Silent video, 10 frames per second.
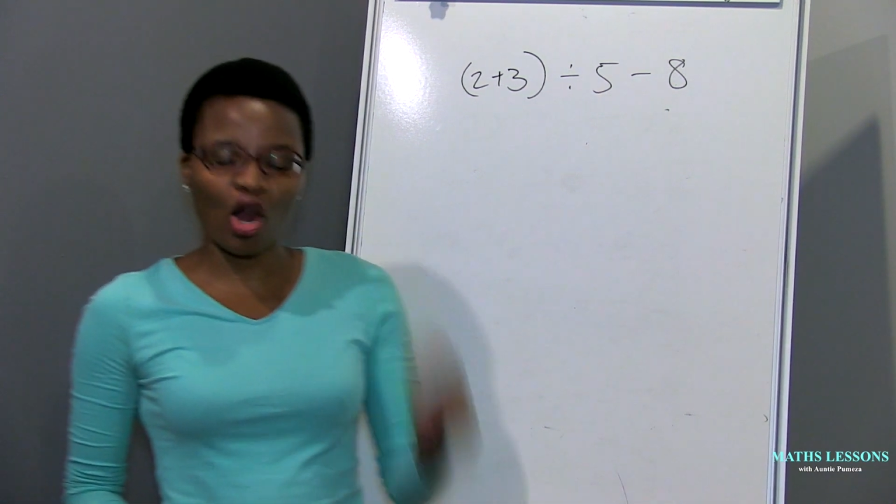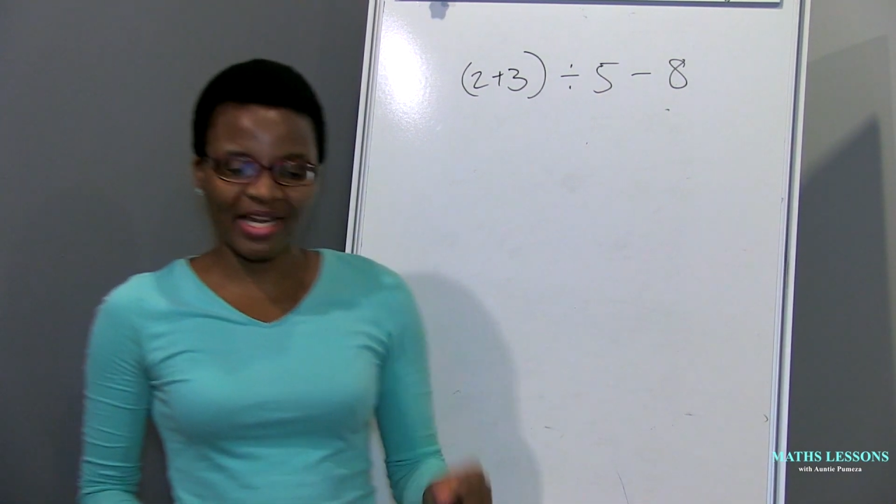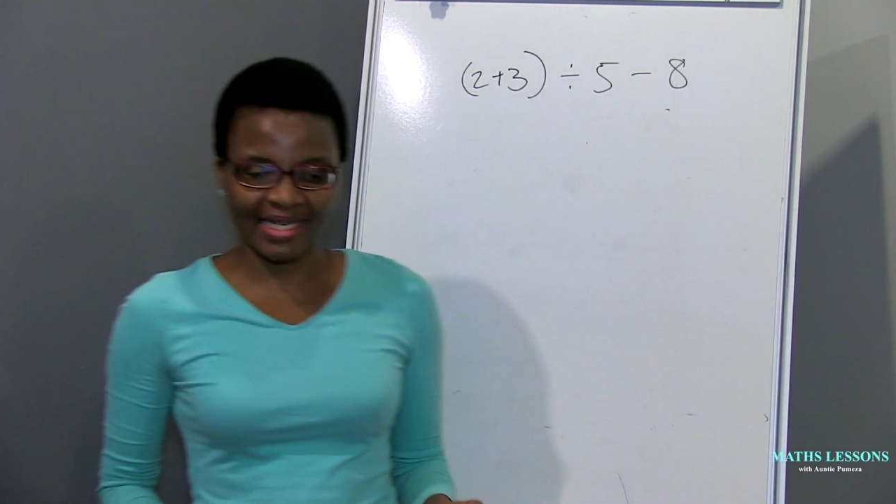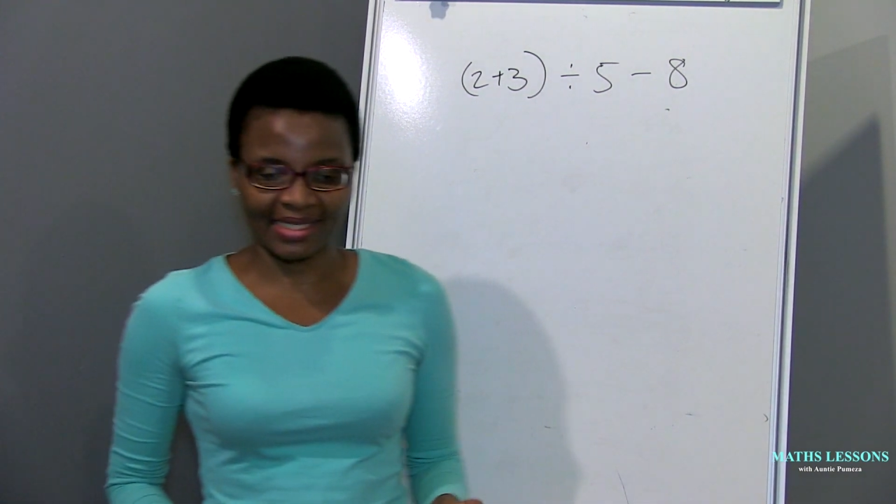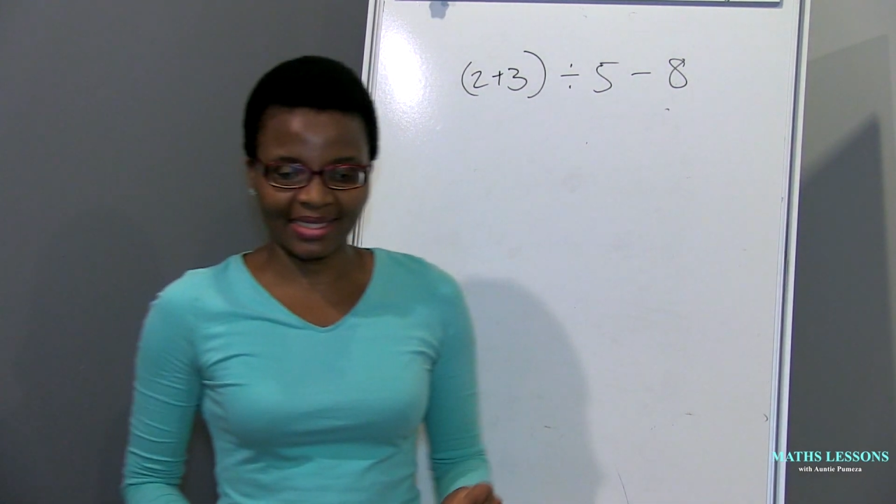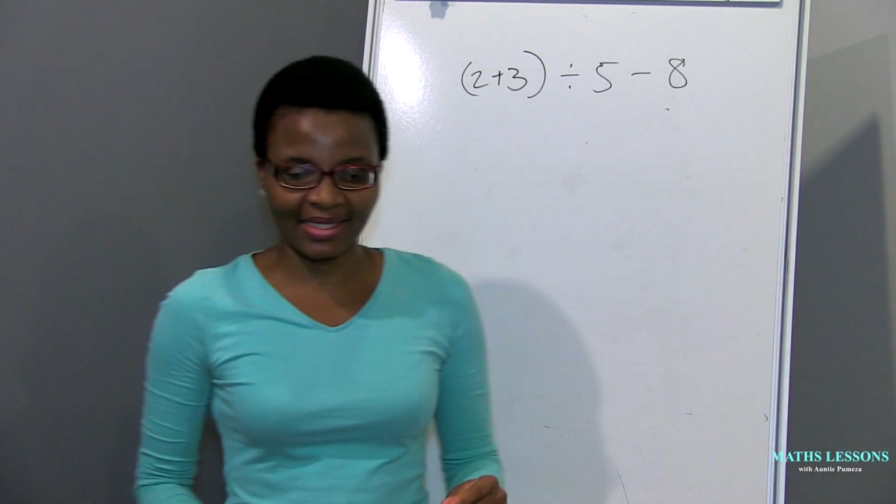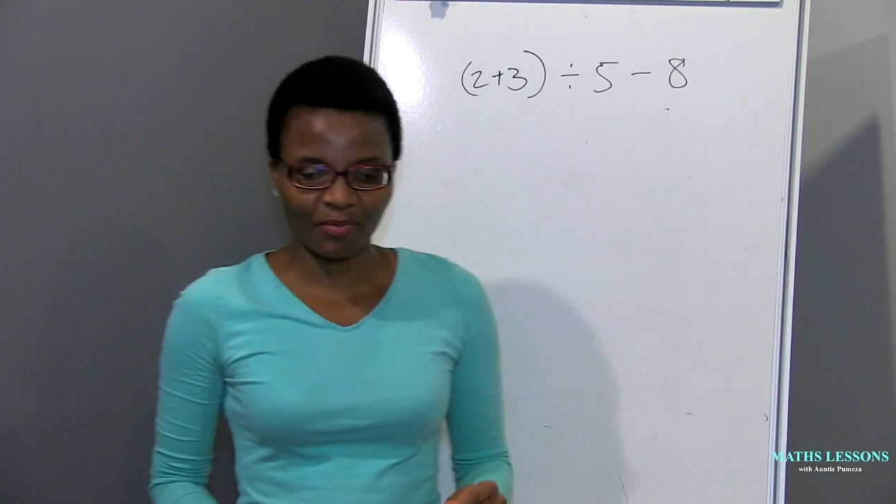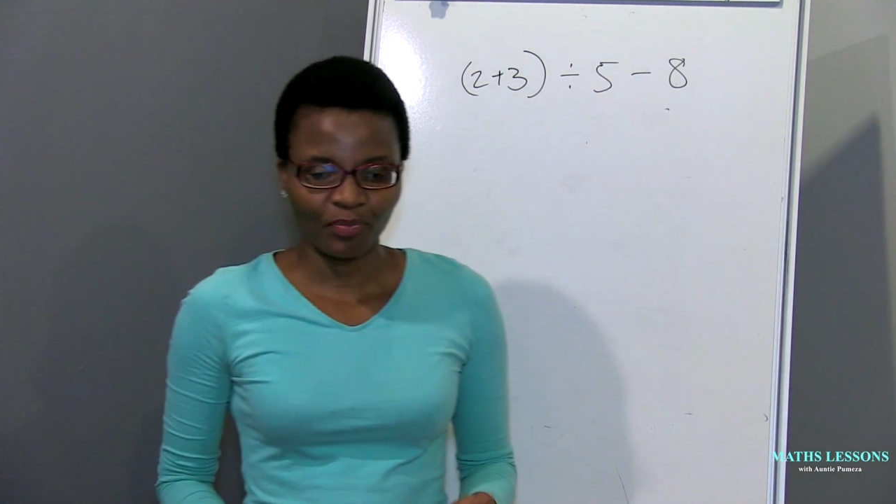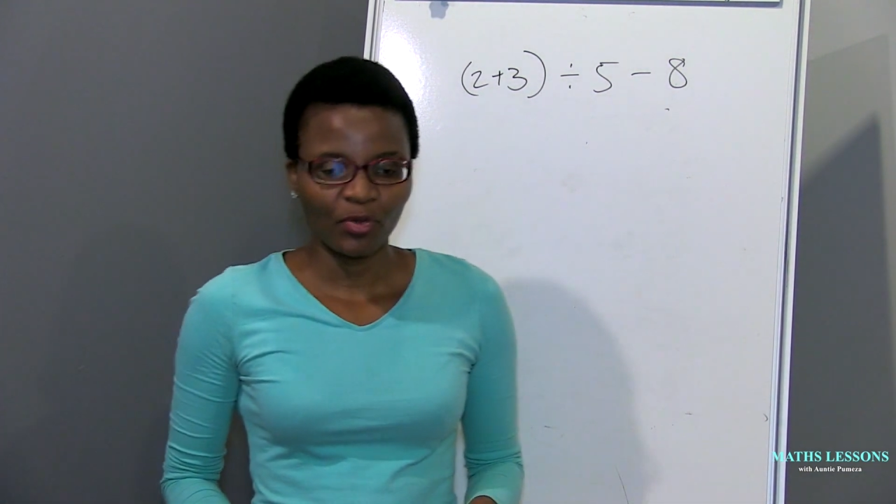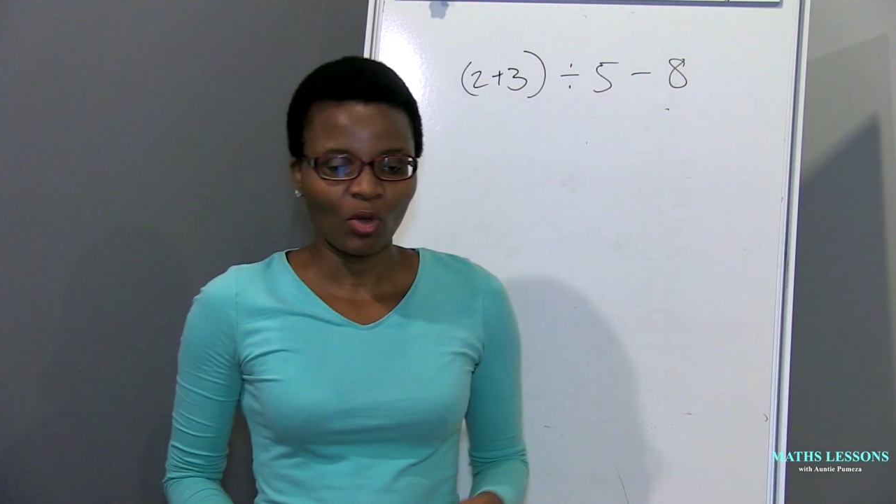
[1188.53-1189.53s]
orders.
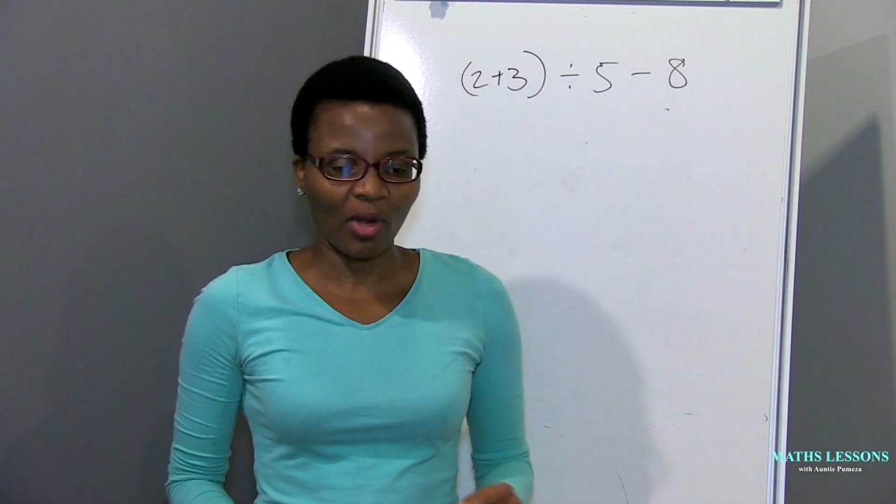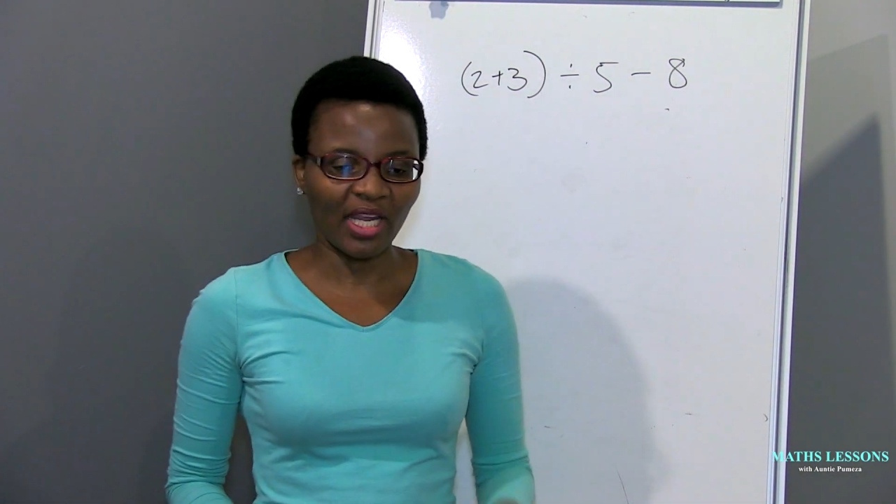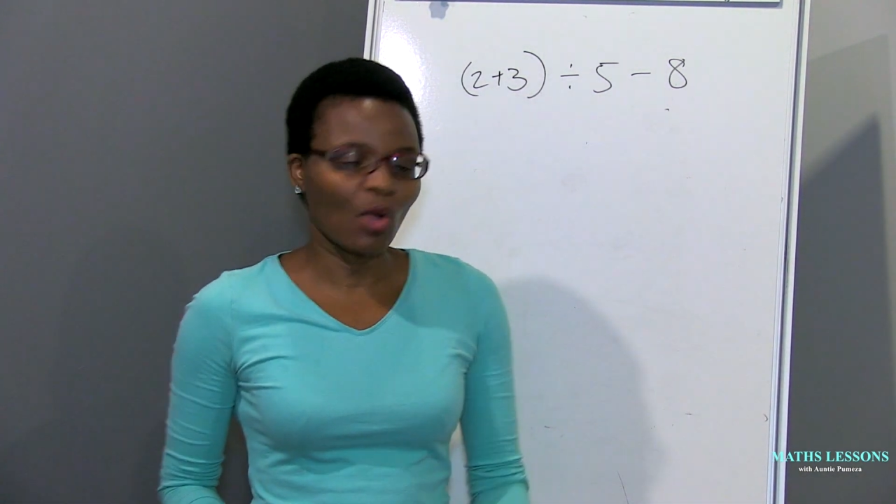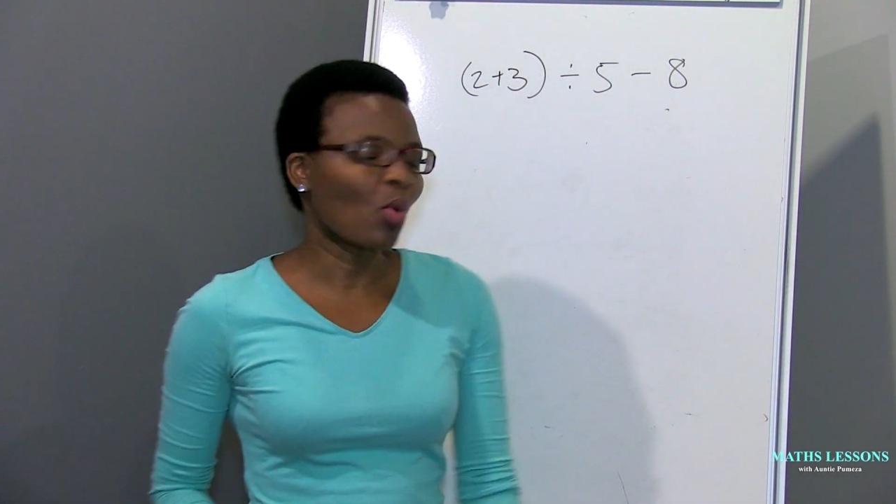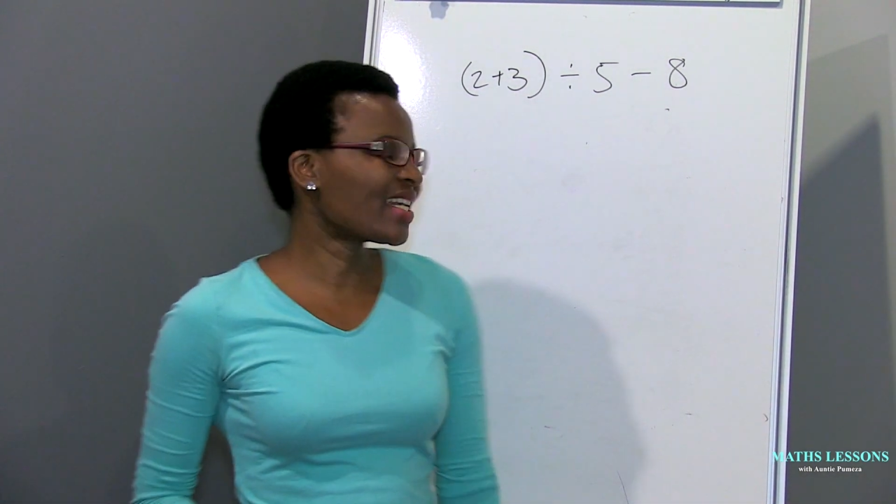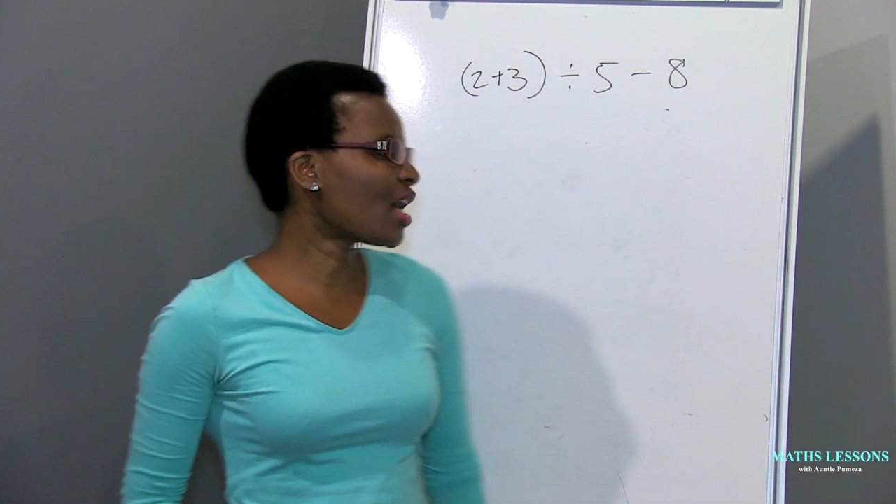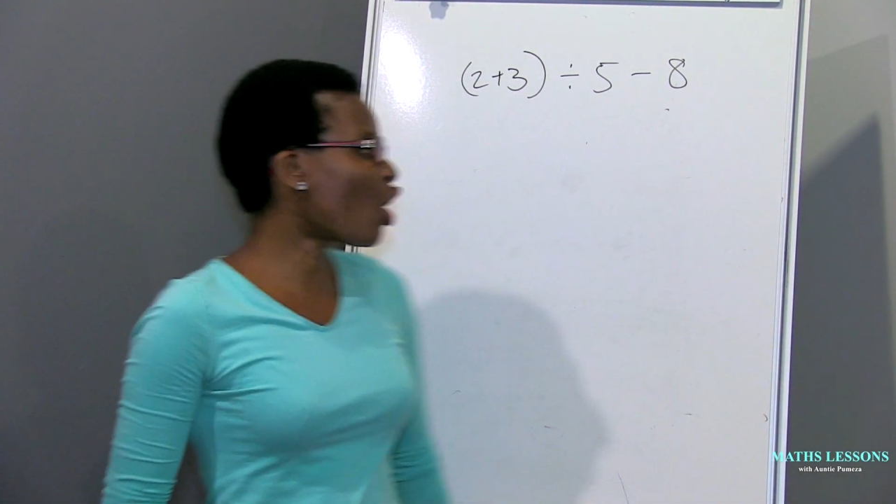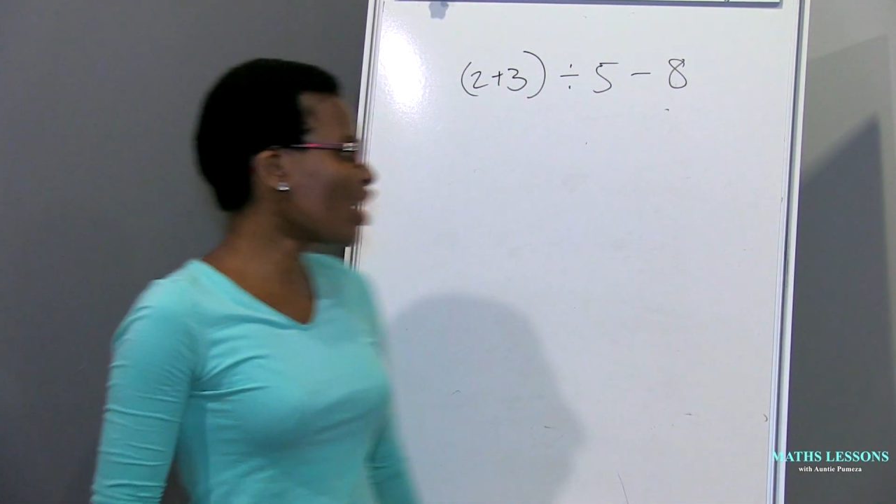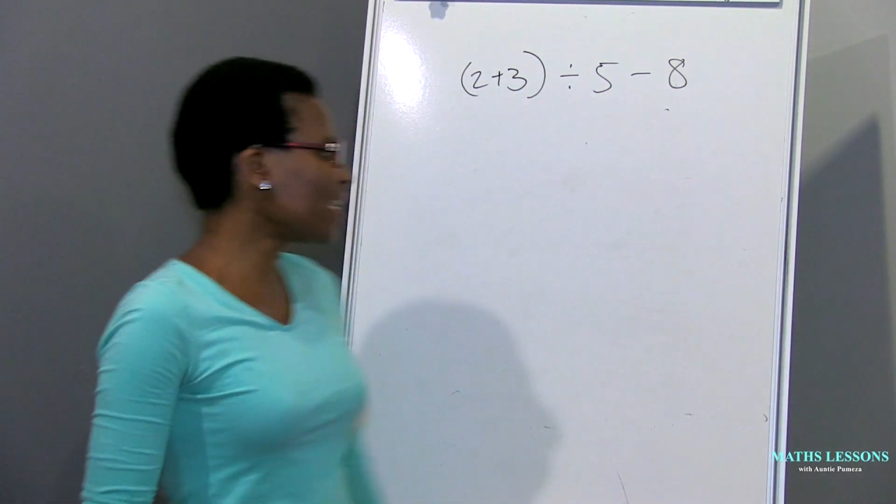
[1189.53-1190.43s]
Okay, what are